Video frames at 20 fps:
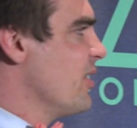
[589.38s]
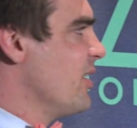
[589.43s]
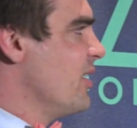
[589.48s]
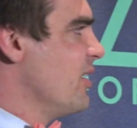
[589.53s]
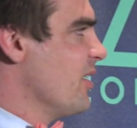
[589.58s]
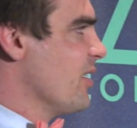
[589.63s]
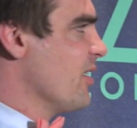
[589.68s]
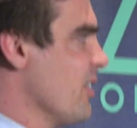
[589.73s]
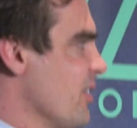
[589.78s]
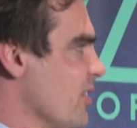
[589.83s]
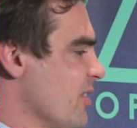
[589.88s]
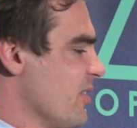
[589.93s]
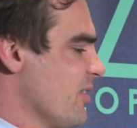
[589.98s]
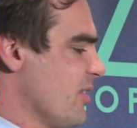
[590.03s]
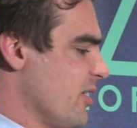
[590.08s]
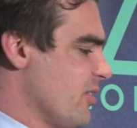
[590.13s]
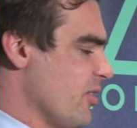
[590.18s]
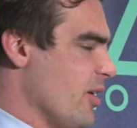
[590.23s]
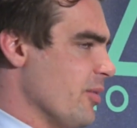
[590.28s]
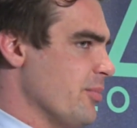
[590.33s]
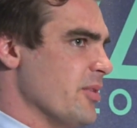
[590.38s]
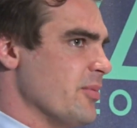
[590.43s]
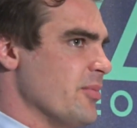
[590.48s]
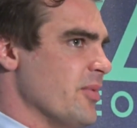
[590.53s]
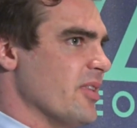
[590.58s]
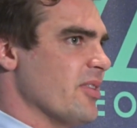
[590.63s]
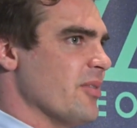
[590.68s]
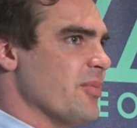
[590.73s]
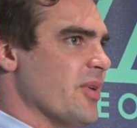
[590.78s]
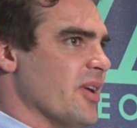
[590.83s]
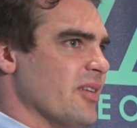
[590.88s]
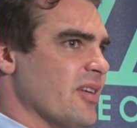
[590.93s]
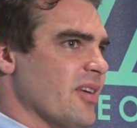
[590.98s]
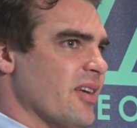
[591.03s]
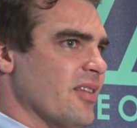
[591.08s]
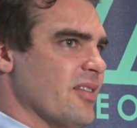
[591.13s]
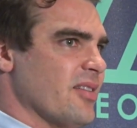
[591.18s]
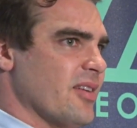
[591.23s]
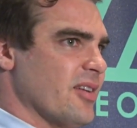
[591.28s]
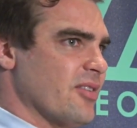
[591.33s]
to hear such optimism and,
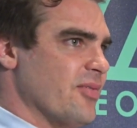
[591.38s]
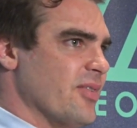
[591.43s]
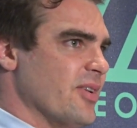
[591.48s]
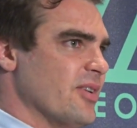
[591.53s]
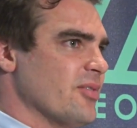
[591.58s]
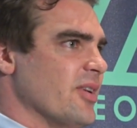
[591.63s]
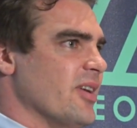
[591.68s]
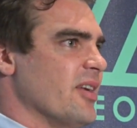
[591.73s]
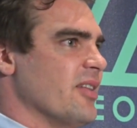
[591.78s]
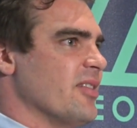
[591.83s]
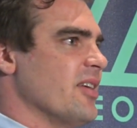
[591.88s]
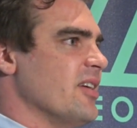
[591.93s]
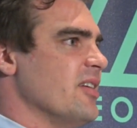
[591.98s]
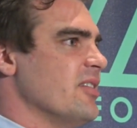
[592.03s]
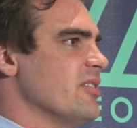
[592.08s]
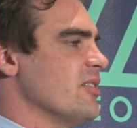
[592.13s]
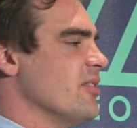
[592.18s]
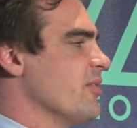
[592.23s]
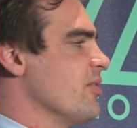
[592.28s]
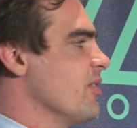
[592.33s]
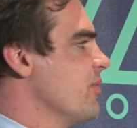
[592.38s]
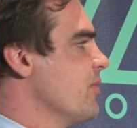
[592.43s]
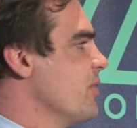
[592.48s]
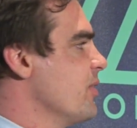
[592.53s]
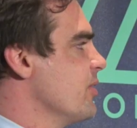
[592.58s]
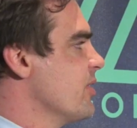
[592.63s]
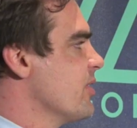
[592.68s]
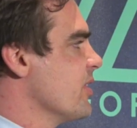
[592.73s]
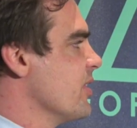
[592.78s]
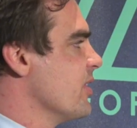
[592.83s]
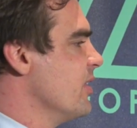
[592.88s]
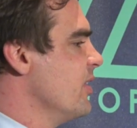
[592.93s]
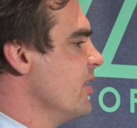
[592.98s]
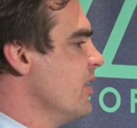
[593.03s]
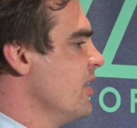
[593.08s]
and such visualization of the future.